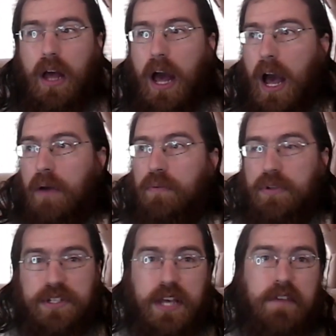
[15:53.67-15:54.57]
I
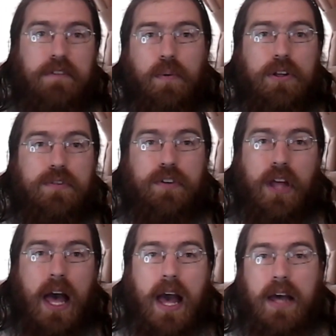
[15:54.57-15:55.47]
would save the ones for
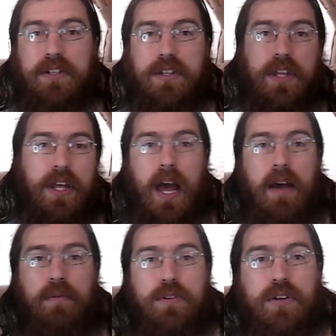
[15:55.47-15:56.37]
last that
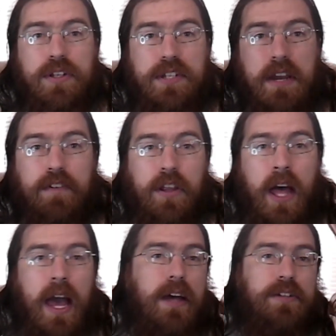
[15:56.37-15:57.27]
I was going to save for
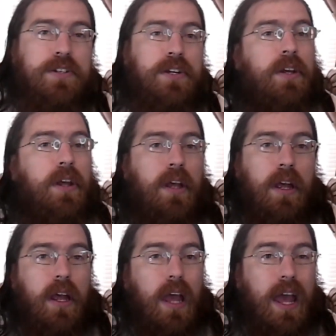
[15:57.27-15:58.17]
last.
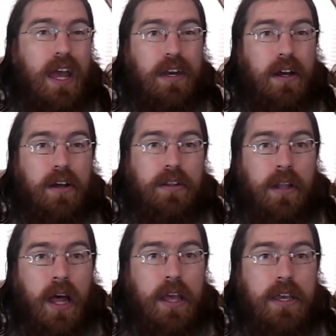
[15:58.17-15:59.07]
And
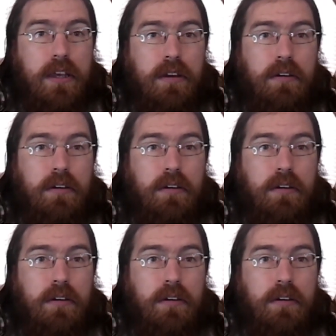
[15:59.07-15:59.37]
unlike